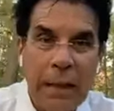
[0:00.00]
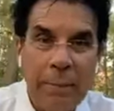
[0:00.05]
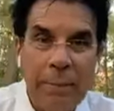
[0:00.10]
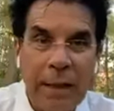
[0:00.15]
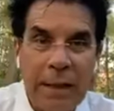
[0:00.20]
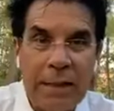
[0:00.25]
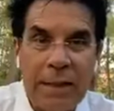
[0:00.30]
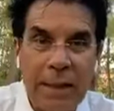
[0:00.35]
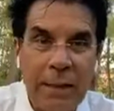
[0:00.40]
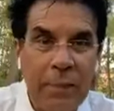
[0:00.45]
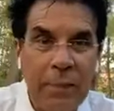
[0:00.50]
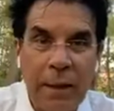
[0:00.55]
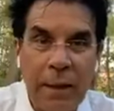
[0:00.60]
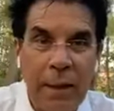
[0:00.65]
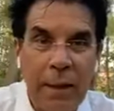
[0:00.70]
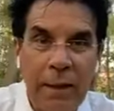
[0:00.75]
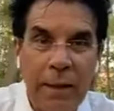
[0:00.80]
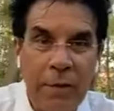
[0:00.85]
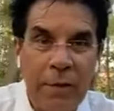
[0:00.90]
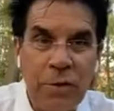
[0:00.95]
It meant
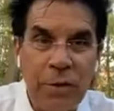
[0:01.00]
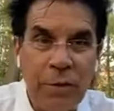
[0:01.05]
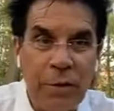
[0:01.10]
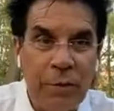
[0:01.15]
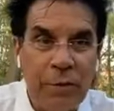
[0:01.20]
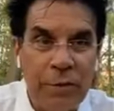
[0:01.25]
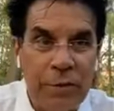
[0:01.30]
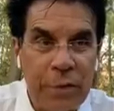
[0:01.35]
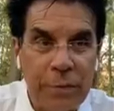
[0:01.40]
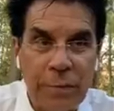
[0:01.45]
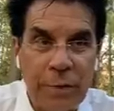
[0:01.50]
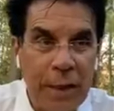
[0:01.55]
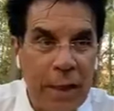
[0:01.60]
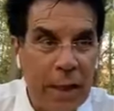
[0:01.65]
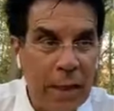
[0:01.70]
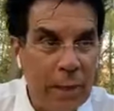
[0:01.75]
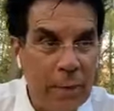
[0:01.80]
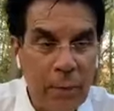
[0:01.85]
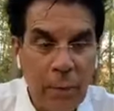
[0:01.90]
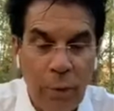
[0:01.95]
something else, some
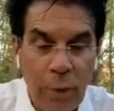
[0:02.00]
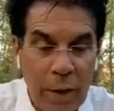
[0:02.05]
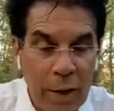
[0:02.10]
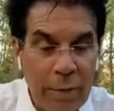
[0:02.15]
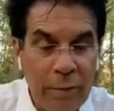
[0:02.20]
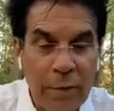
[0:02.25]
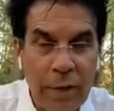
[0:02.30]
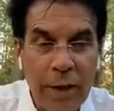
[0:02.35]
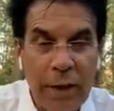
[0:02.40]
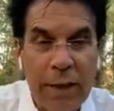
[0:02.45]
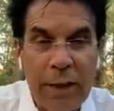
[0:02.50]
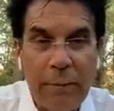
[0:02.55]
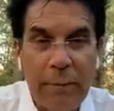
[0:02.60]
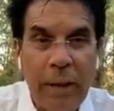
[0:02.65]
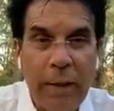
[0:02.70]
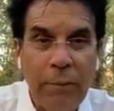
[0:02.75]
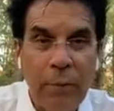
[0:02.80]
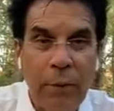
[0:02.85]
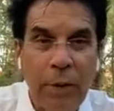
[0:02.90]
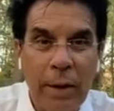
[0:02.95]
kind of whatever they'd
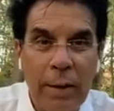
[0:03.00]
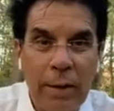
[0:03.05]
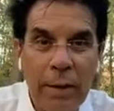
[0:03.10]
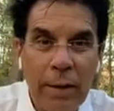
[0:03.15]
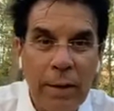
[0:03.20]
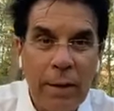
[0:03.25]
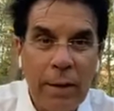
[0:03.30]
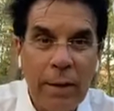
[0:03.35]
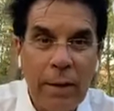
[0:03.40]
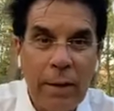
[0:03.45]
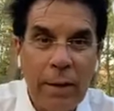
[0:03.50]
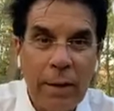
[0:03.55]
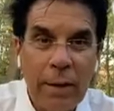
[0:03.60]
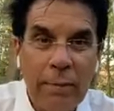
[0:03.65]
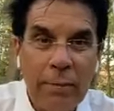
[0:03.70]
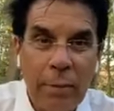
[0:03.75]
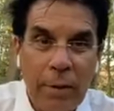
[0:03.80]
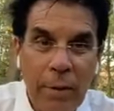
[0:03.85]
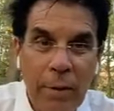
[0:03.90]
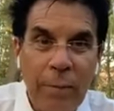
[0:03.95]
come up with.
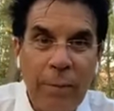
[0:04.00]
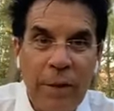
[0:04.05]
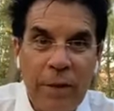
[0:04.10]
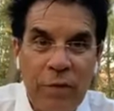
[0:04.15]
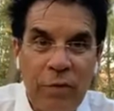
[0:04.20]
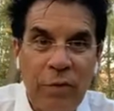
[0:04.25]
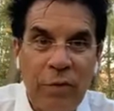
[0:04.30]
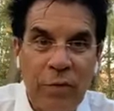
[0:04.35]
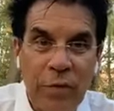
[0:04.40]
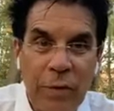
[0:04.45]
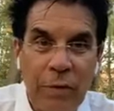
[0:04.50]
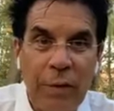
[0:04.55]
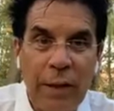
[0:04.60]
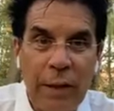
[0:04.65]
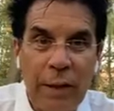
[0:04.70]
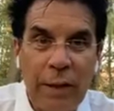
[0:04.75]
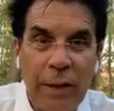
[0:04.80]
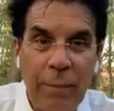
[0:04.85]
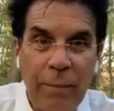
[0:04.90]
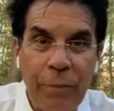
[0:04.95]
But no, it means physical
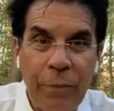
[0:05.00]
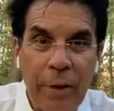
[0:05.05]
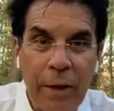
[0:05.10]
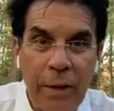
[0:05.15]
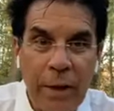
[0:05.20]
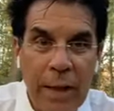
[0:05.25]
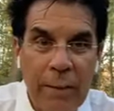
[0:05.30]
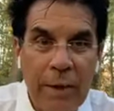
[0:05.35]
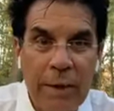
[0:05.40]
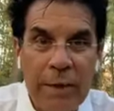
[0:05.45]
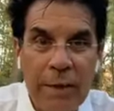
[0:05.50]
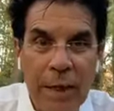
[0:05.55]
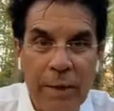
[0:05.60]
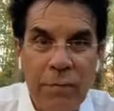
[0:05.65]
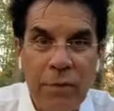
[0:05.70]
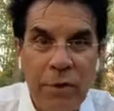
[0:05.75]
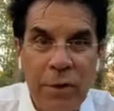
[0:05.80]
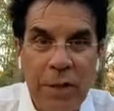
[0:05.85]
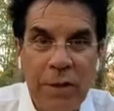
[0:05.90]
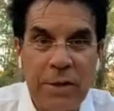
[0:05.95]
healing. Look how many
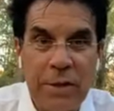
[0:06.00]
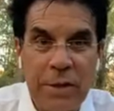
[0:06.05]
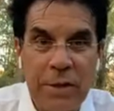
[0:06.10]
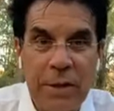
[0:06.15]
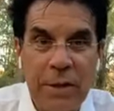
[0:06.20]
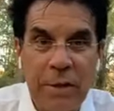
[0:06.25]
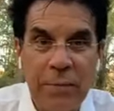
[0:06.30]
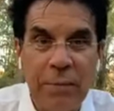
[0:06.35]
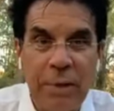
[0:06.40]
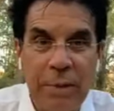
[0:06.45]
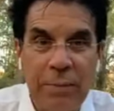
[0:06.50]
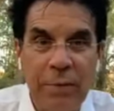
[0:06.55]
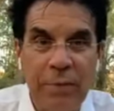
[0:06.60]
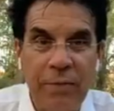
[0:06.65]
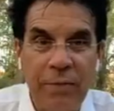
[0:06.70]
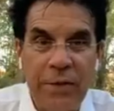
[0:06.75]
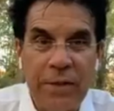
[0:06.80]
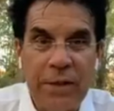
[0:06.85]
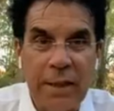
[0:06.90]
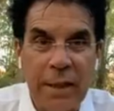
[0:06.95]
times Jesus healed
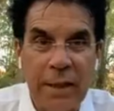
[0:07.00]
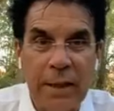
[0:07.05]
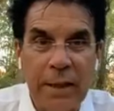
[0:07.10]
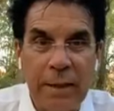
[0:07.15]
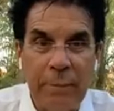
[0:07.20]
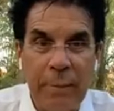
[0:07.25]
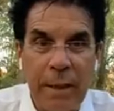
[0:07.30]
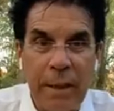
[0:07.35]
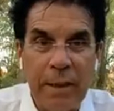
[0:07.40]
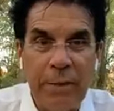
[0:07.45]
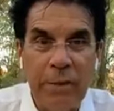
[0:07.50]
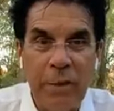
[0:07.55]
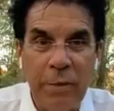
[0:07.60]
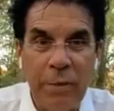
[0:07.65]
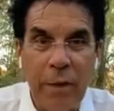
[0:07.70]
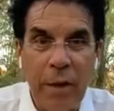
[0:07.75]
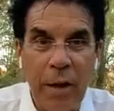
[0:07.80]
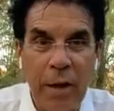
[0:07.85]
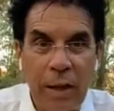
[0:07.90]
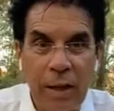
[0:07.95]
people physically in
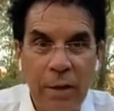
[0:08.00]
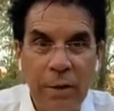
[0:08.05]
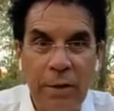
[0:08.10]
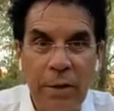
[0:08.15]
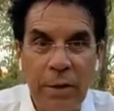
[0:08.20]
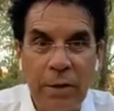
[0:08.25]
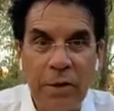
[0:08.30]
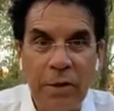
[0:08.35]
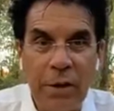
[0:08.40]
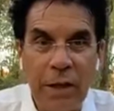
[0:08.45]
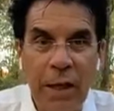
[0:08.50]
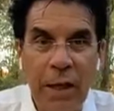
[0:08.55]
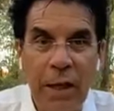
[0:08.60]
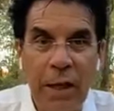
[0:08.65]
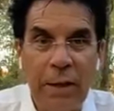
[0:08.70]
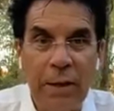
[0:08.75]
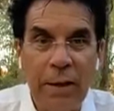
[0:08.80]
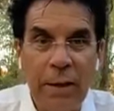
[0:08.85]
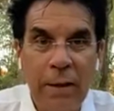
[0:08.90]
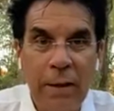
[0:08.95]
Matthew, Mark, Luke, and
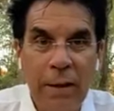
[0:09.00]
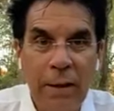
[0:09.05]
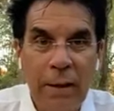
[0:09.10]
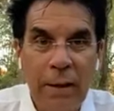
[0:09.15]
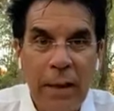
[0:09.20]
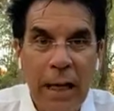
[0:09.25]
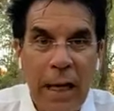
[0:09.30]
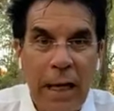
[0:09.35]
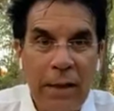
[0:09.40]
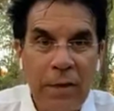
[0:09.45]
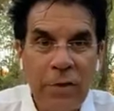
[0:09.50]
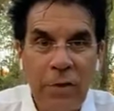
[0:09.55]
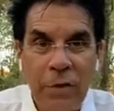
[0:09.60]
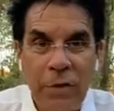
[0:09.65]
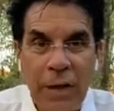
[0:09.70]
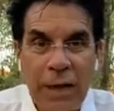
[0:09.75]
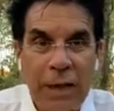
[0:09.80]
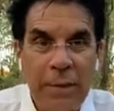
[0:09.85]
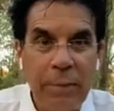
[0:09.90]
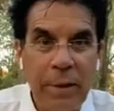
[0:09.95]
John. How could you
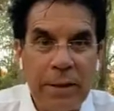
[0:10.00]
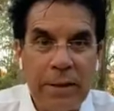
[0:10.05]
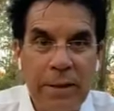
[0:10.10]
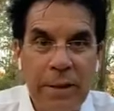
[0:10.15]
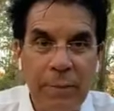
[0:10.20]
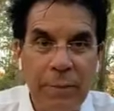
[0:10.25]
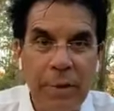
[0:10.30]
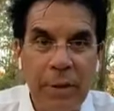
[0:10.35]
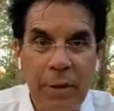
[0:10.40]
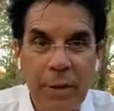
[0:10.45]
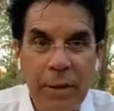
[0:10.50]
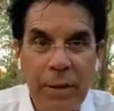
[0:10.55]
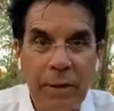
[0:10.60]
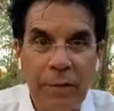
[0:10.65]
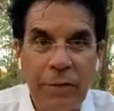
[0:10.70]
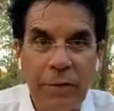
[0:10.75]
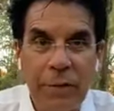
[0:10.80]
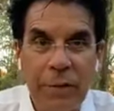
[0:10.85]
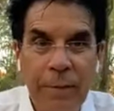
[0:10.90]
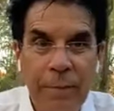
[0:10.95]
think it meant something
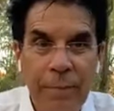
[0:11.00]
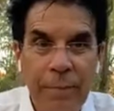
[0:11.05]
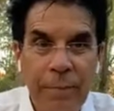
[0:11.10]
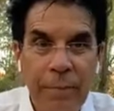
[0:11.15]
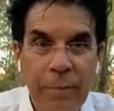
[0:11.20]
else?